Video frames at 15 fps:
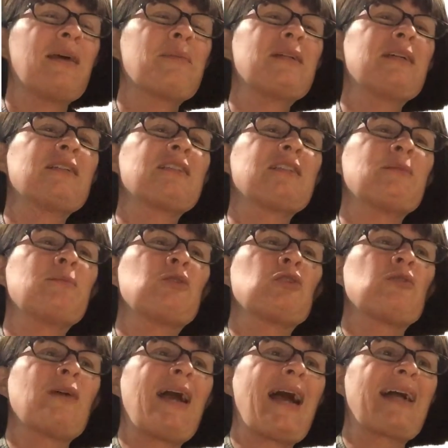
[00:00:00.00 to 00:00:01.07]
I'm going to
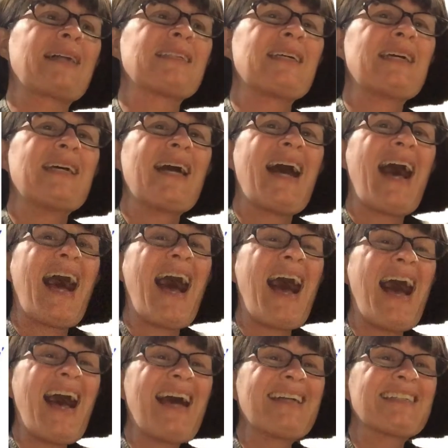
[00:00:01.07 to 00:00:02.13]
subtract
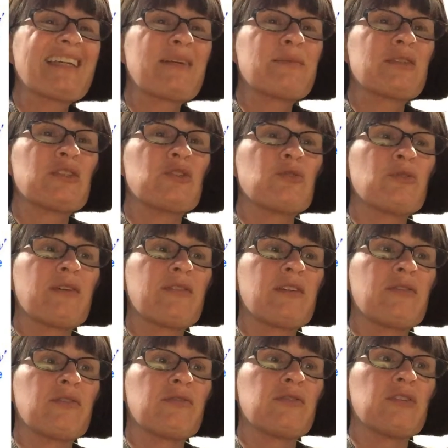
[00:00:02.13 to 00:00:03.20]
high times the
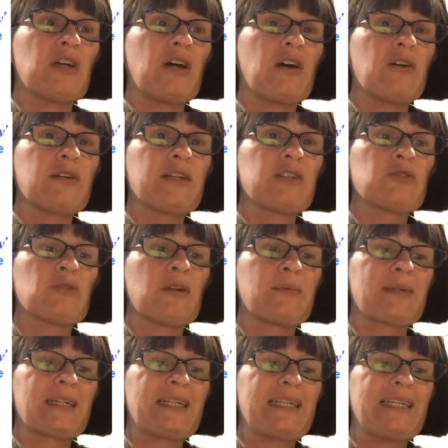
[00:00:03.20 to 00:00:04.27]
derivative of low. Here's where
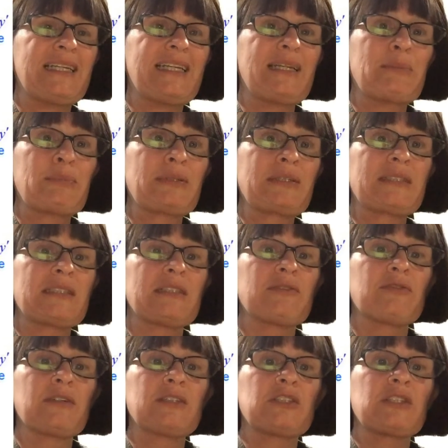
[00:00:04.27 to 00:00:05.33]
I'm going to need implicit
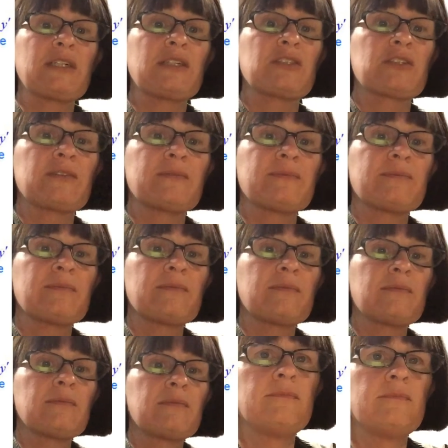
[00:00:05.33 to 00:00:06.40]
differentiation.
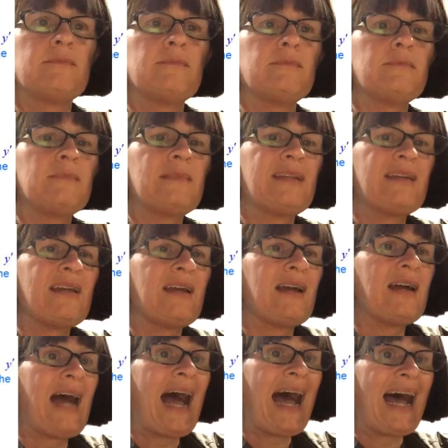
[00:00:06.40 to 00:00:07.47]

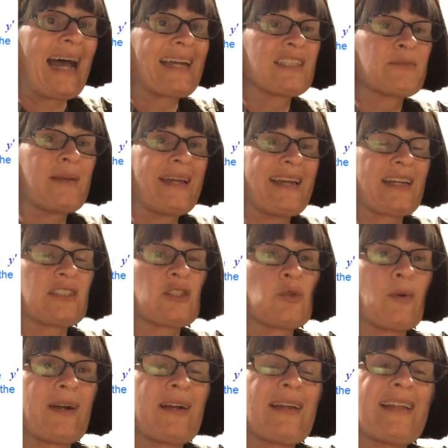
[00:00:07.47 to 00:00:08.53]
High is my x
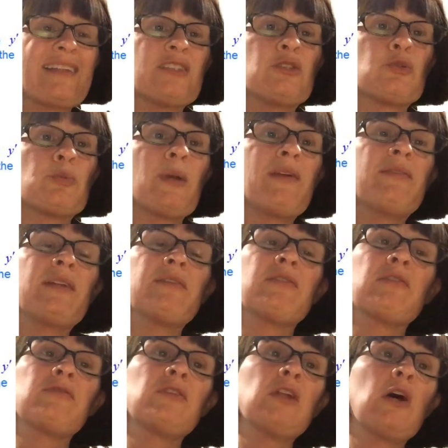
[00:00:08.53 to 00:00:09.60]
squared, and the derivative
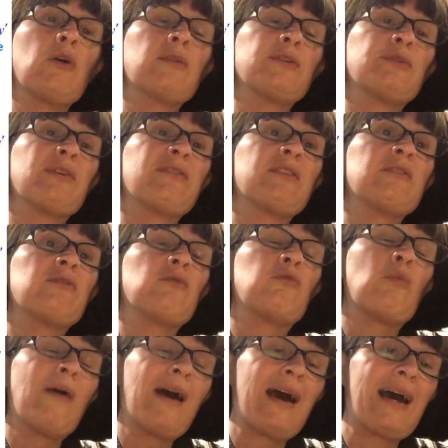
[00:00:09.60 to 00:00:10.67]
of low, the derivative
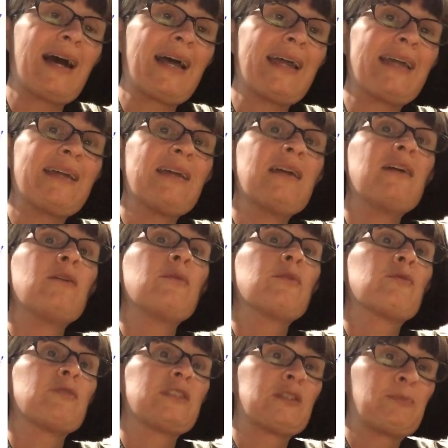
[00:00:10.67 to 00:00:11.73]
of y,
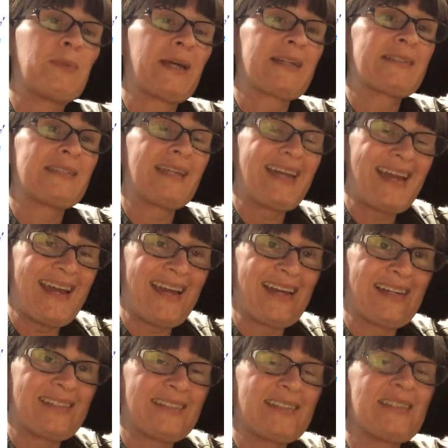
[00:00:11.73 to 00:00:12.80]
with respect to
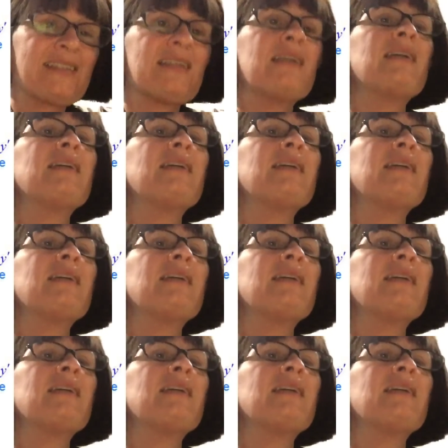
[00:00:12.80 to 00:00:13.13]
x,